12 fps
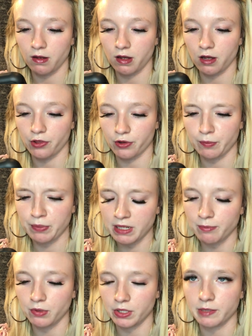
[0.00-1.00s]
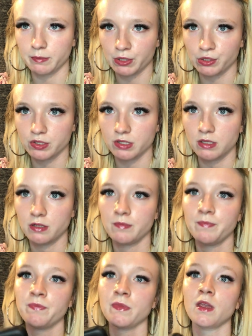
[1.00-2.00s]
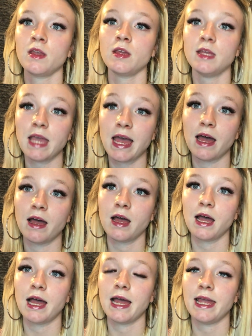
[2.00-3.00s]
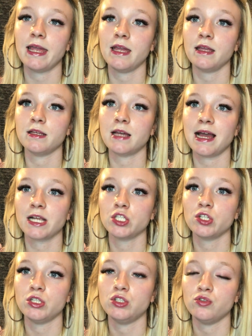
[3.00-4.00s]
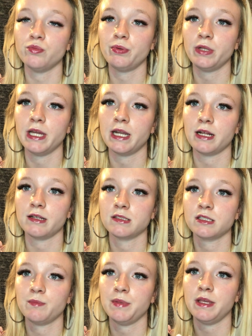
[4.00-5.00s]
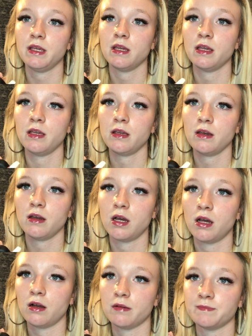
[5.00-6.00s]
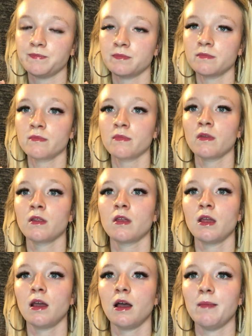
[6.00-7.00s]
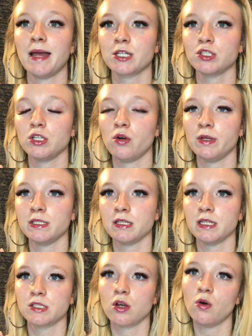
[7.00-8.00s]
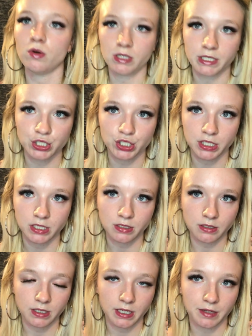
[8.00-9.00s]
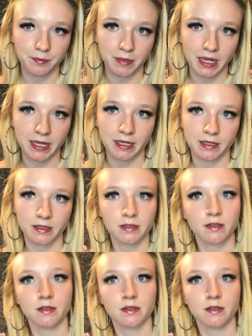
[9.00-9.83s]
other people in person? Yeah, I actually do plan on speaking. I'm actually going to this coalition in my